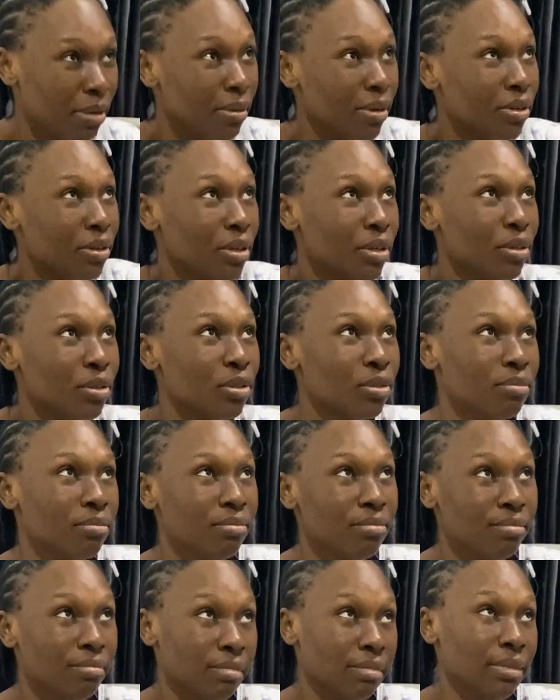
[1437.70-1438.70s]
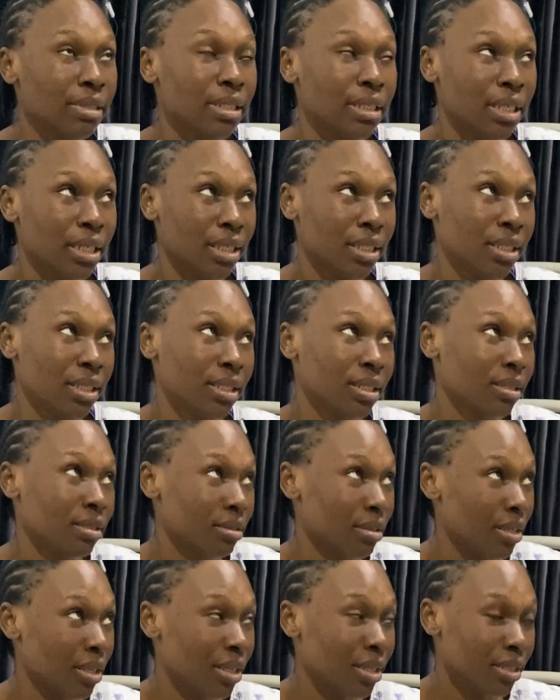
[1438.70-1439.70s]
about going home? Yes,
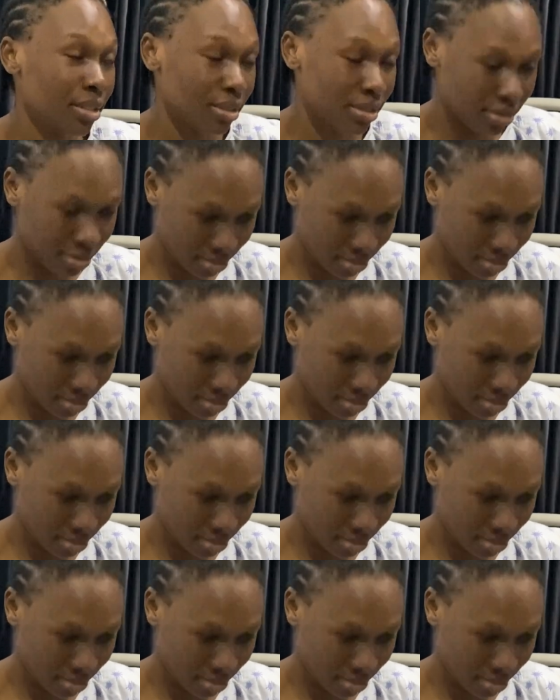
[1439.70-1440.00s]
it is.